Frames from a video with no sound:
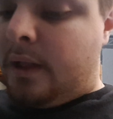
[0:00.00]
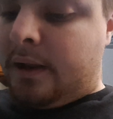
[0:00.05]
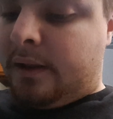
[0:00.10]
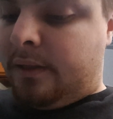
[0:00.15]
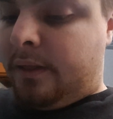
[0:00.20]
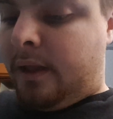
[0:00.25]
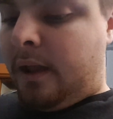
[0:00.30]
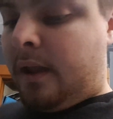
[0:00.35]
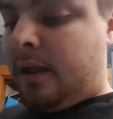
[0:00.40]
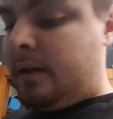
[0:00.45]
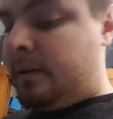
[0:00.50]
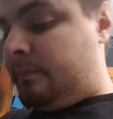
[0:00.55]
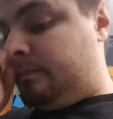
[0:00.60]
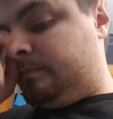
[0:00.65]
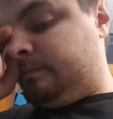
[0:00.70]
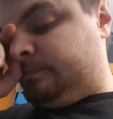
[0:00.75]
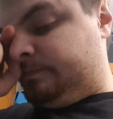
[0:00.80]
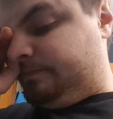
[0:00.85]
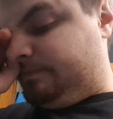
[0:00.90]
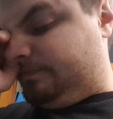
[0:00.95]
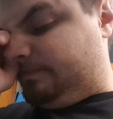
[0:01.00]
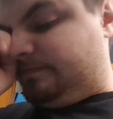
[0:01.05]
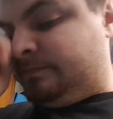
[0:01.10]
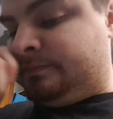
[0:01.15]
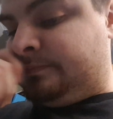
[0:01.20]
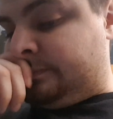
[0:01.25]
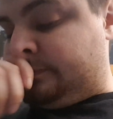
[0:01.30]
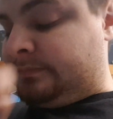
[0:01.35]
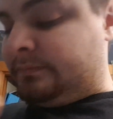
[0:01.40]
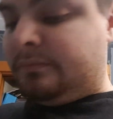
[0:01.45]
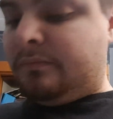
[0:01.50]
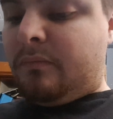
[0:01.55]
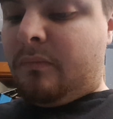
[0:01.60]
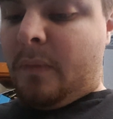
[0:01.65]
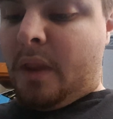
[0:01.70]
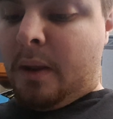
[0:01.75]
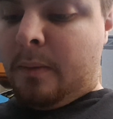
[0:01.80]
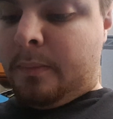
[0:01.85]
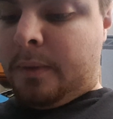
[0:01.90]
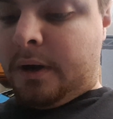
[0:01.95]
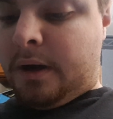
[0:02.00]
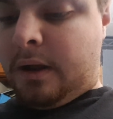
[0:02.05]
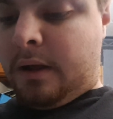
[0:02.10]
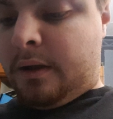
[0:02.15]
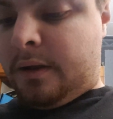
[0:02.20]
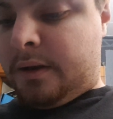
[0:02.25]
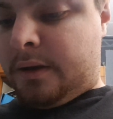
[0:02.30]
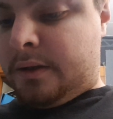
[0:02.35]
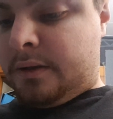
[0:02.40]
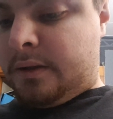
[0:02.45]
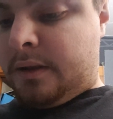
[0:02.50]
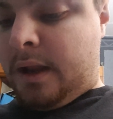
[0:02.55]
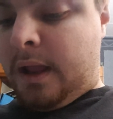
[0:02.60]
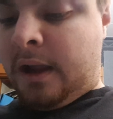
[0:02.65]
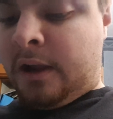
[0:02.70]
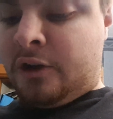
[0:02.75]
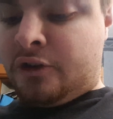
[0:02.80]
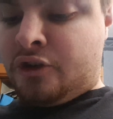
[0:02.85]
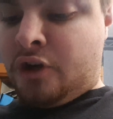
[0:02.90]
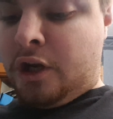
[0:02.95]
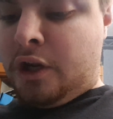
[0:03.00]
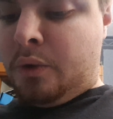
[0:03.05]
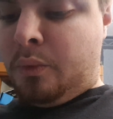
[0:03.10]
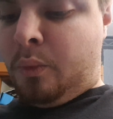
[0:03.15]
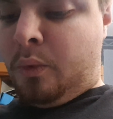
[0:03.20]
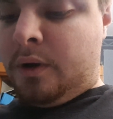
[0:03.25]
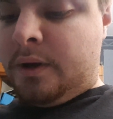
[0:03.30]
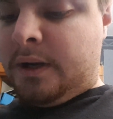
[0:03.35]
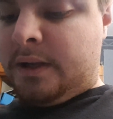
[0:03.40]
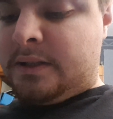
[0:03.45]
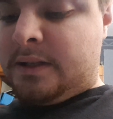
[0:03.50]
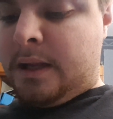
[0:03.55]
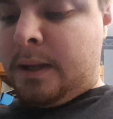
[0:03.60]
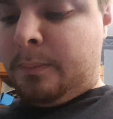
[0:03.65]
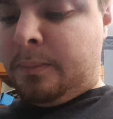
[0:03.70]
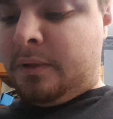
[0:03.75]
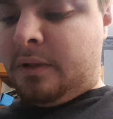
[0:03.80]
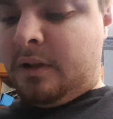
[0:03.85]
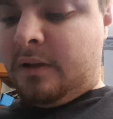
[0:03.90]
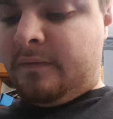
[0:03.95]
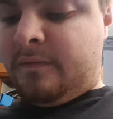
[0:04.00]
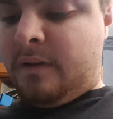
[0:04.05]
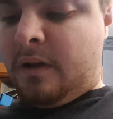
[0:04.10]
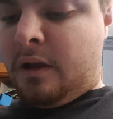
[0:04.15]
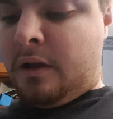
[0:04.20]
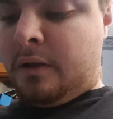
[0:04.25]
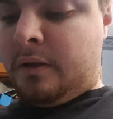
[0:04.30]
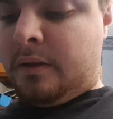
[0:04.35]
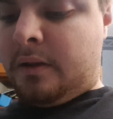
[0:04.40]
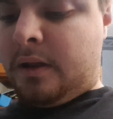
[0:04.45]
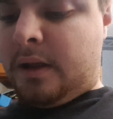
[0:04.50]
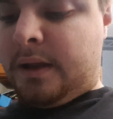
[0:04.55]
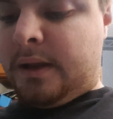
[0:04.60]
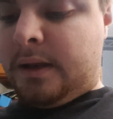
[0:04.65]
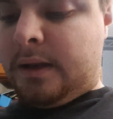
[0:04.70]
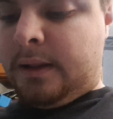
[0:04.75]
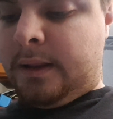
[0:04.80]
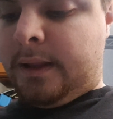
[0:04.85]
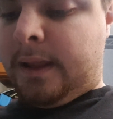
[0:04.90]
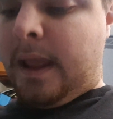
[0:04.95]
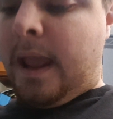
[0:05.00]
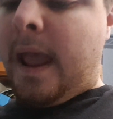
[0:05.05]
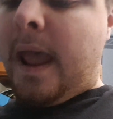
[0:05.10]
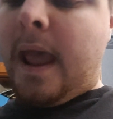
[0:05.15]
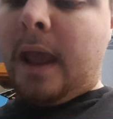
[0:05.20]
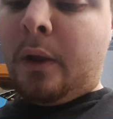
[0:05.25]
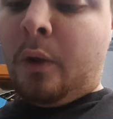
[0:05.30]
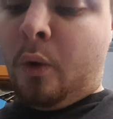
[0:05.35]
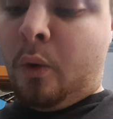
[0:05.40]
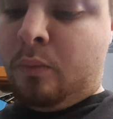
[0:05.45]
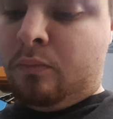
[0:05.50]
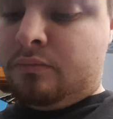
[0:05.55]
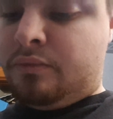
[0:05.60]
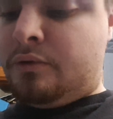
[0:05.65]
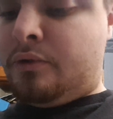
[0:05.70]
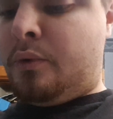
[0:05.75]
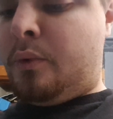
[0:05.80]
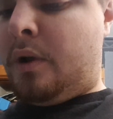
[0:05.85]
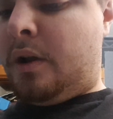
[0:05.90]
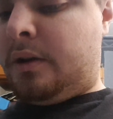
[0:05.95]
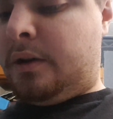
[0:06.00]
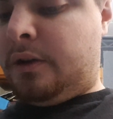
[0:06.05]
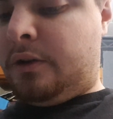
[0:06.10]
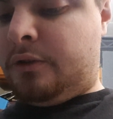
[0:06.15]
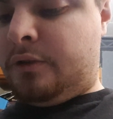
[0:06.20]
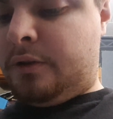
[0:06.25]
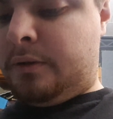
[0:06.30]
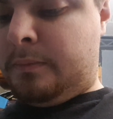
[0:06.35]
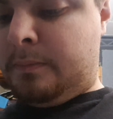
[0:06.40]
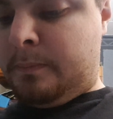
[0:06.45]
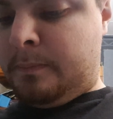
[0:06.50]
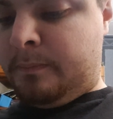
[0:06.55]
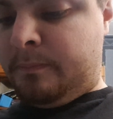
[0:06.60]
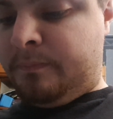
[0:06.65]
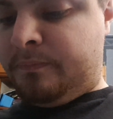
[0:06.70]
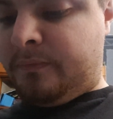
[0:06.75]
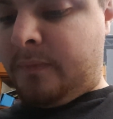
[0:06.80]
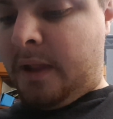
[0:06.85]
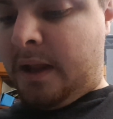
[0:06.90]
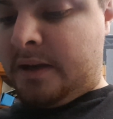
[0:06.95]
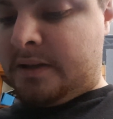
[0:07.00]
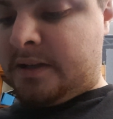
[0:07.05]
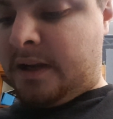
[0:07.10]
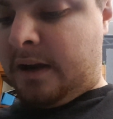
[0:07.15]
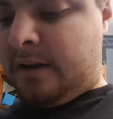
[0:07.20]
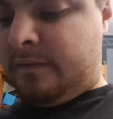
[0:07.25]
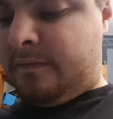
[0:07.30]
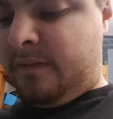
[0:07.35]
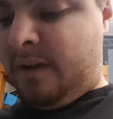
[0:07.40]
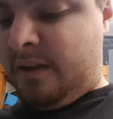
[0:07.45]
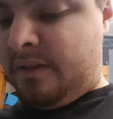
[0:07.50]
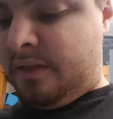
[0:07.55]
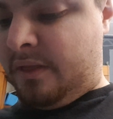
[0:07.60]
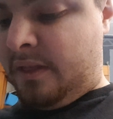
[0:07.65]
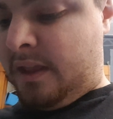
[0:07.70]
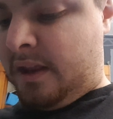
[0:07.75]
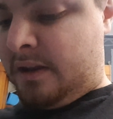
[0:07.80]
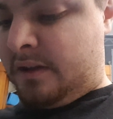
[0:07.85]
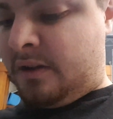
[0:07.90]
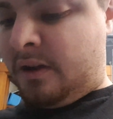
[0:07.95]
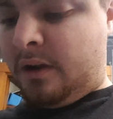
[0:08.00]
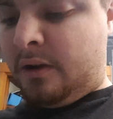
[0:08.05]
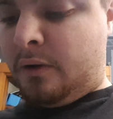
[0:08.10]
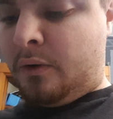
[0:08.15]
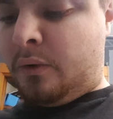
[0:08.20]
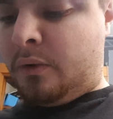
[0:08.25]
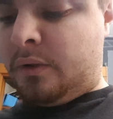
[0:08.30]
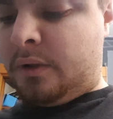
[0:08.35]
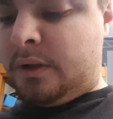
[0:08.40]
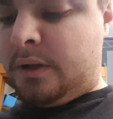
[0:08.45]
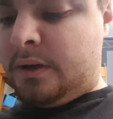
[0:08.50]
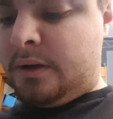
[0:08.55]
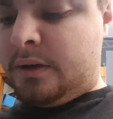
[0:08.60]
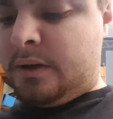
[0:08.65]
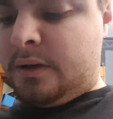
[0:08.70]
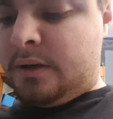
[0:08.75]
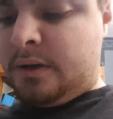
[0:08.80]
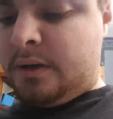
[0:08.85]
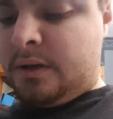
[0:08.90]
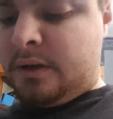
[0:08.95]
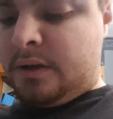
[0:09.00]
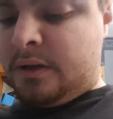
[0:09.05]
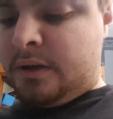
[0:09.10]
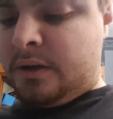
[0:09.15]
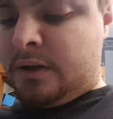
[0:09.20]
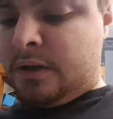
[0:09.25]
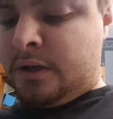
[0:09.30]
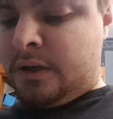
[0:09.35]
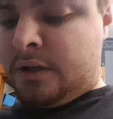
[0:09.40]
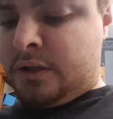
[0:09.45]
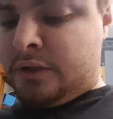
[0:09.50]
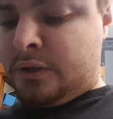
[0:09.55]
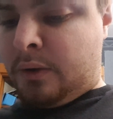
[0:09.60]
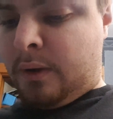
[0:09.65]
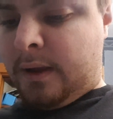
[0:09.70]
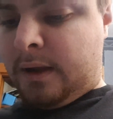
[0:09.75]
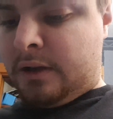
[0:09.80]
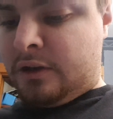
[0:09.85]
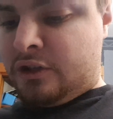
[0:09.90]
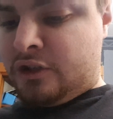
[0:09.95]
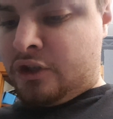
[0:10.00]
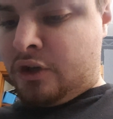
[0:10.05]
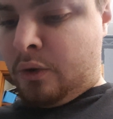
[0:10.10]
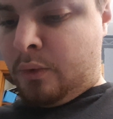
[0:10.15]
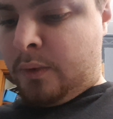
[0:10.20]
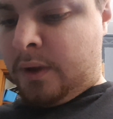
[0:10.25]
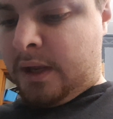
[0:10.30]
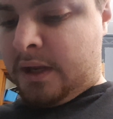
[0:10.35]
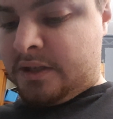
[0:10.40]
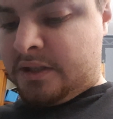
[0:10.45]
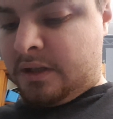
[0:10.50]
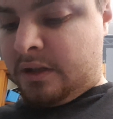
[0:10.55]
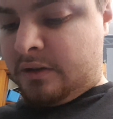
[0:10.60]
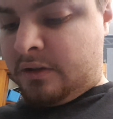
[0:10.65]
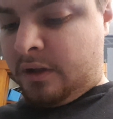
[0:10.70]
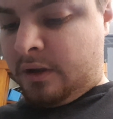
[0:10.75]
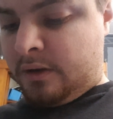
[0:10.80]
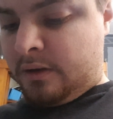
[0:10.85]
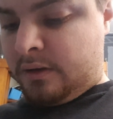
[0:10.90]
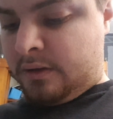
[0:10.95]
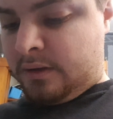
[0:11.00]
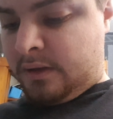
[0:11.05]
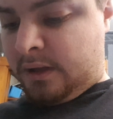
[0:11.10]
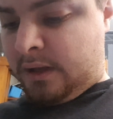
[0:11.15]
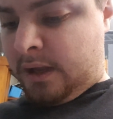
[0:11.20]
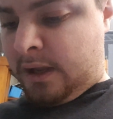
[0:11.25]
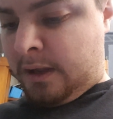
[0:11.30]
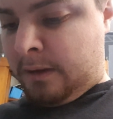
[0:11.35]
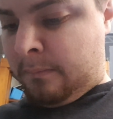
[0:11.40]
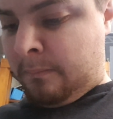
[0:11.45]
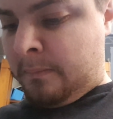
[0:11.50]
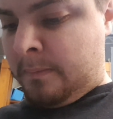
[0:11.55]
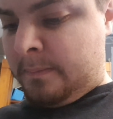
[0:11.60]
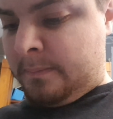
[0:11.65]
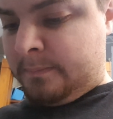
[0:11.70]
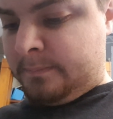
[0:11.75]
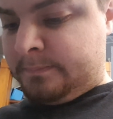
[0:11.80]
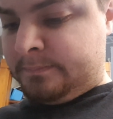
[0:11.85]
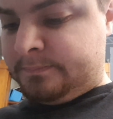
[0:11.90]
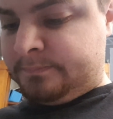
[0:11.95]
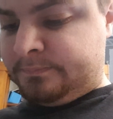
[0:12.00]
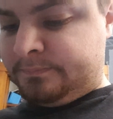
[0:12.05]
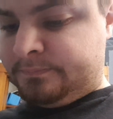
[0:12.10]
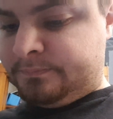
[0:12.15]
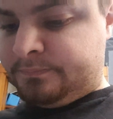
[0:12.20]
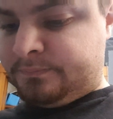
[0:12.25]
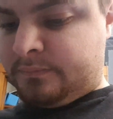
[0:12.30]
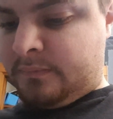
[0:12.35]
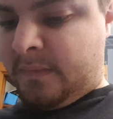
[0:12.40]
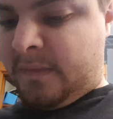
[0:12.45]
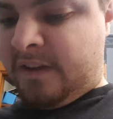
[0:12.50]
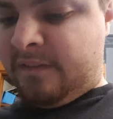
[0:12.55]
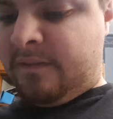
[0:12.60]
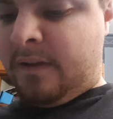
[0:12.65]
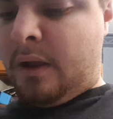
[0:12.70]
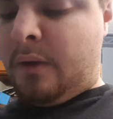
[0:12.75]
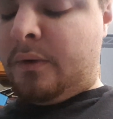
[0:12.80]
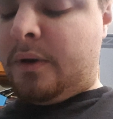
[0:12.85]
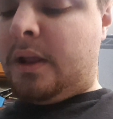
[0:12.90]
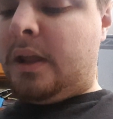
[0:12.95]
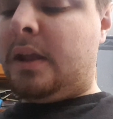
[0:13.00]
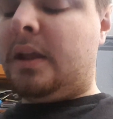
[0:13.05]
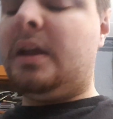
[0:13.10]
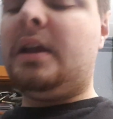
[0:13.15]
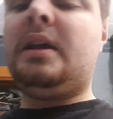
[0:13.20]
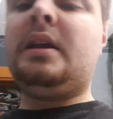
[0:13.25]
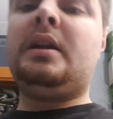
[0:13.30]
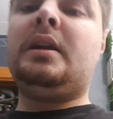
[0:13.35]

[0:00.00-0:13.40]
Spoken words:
like that. But, I could show you one example of, like a hack homebrew on here. I just gotta find the title so I can showcase the game. Found it.